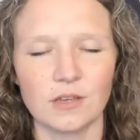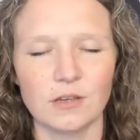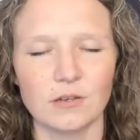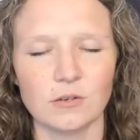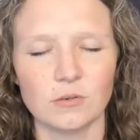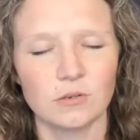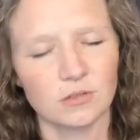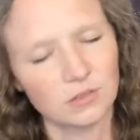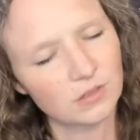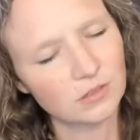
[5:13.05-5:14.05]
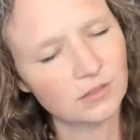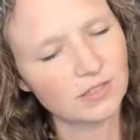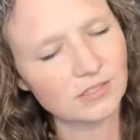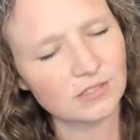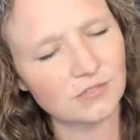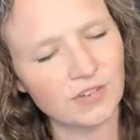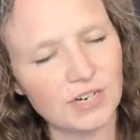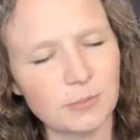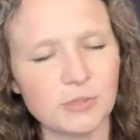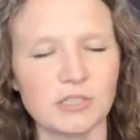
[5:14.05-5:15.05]
oh, this is
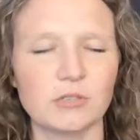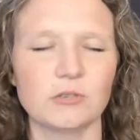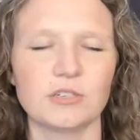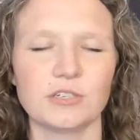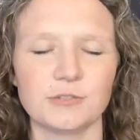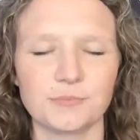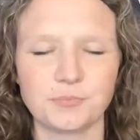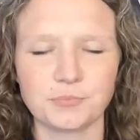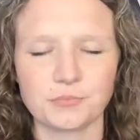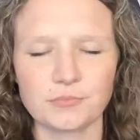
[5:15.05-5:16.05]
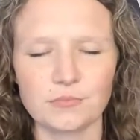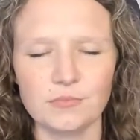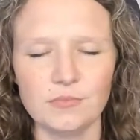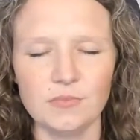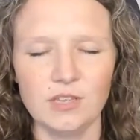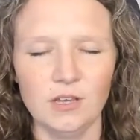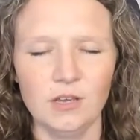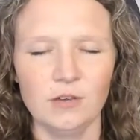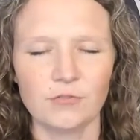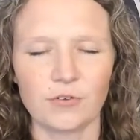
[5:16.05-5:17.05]
very peculiar.
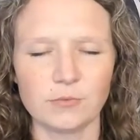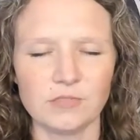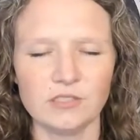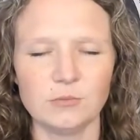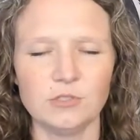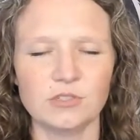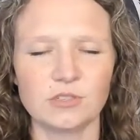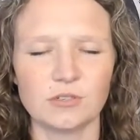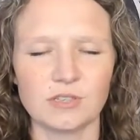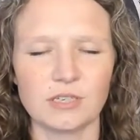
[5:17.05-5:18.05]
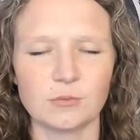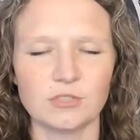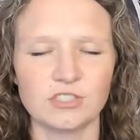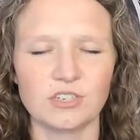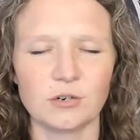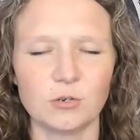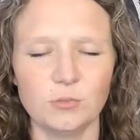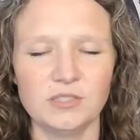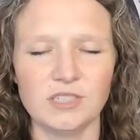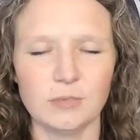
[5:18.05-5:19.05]
From this musical language, there
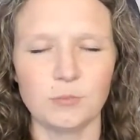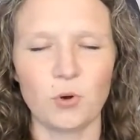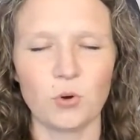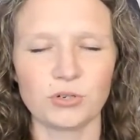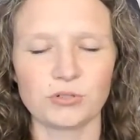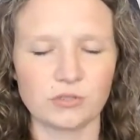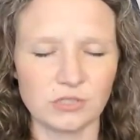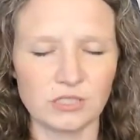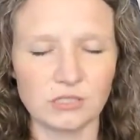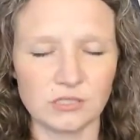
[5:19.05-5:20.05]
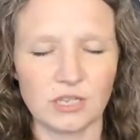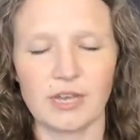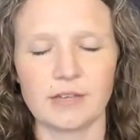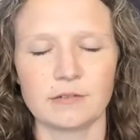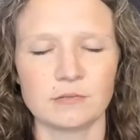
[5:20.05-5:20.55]
opens a portal in the sky.